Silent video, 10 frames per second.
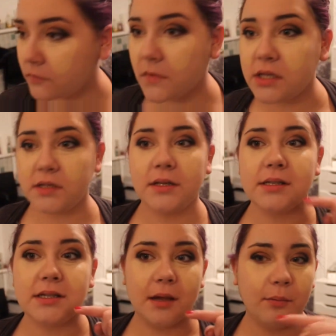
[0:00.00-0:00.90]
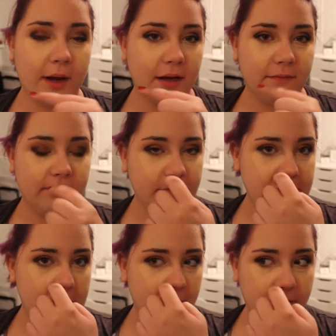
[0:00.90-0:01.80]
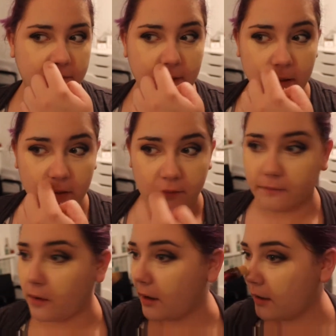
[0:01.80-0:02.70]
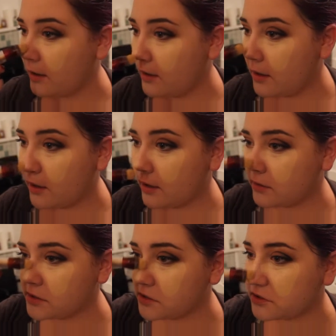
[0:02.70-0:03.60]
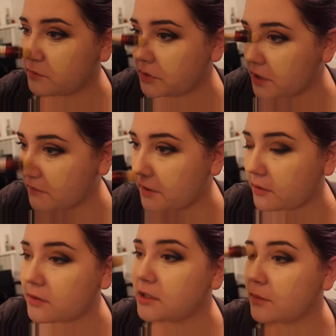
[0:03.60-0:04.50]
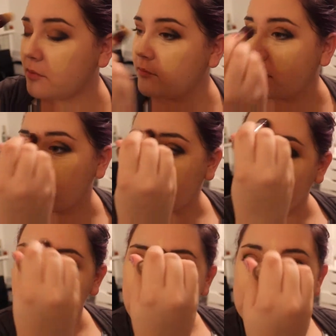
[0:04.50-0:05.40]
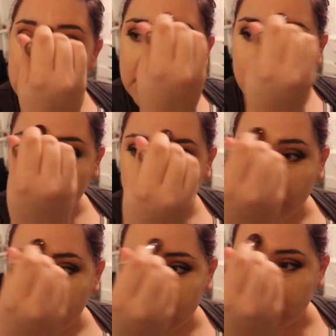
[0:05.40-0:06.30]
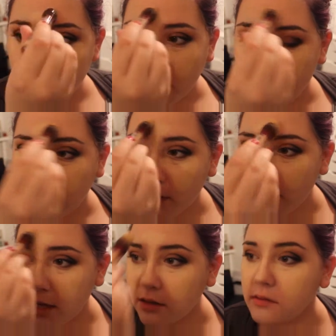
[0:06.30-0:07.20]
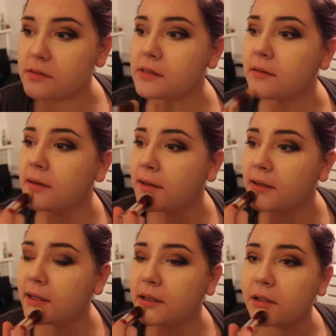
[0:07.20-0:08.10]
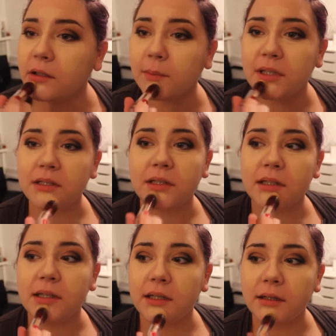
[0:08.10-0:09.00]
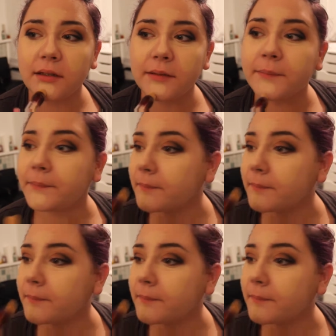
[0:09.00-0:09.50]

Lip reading: And as you can see, I bring it down fairly far. I also just put that right on the tip of my nose and in between my brows and on my chin here.